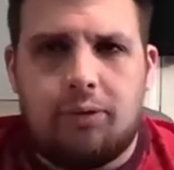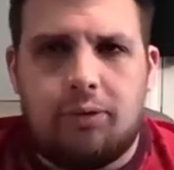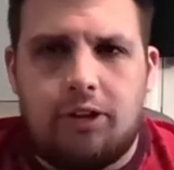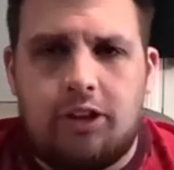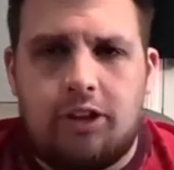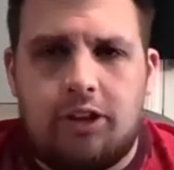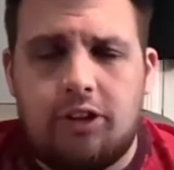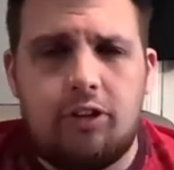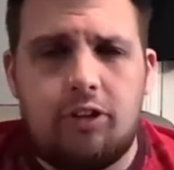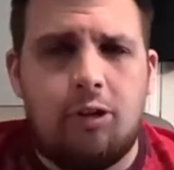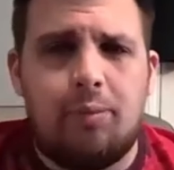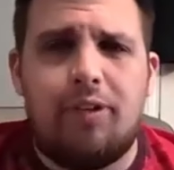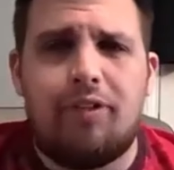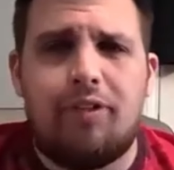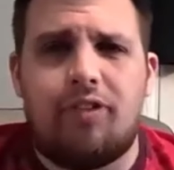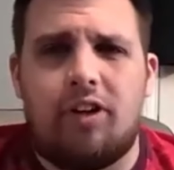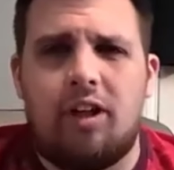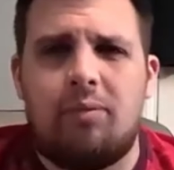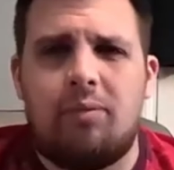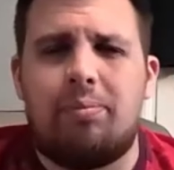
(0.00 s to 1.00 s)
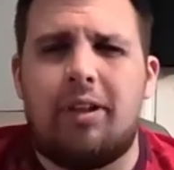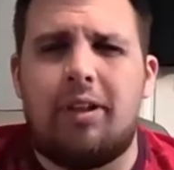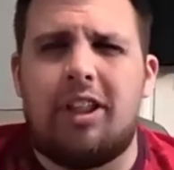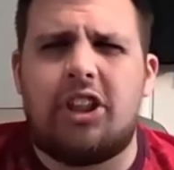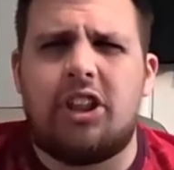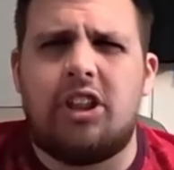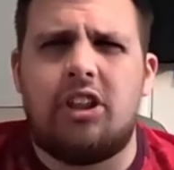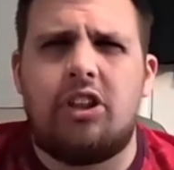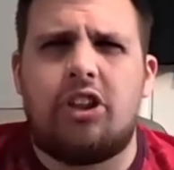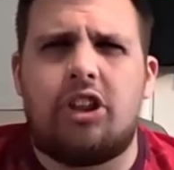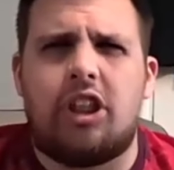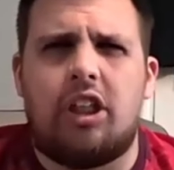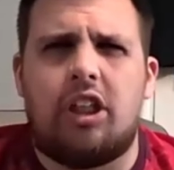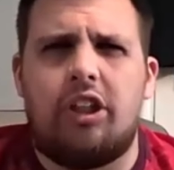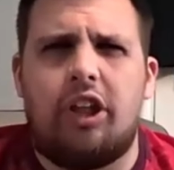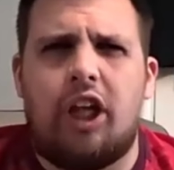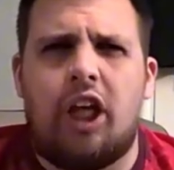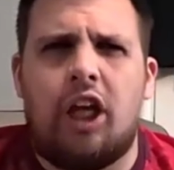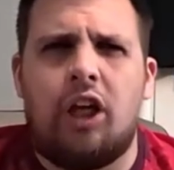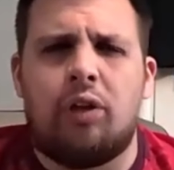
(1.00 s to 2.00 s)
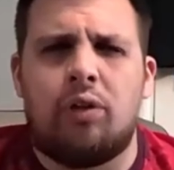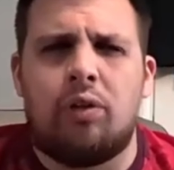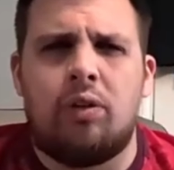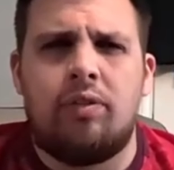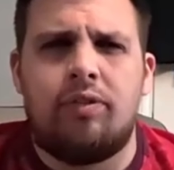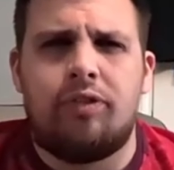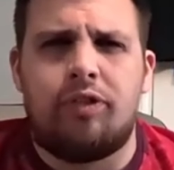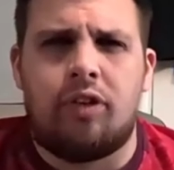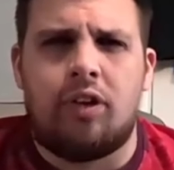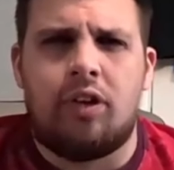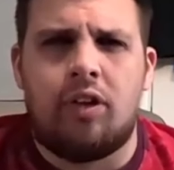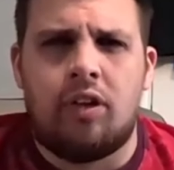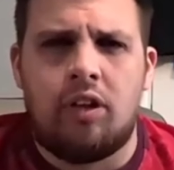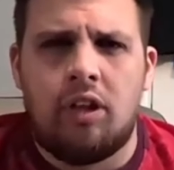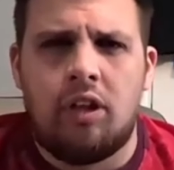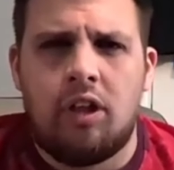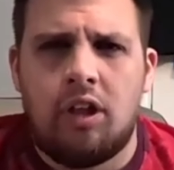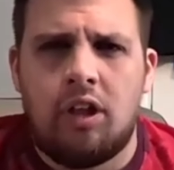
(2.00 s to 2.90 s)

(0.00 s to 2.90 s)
which is going to be fun, but it's in San Diego for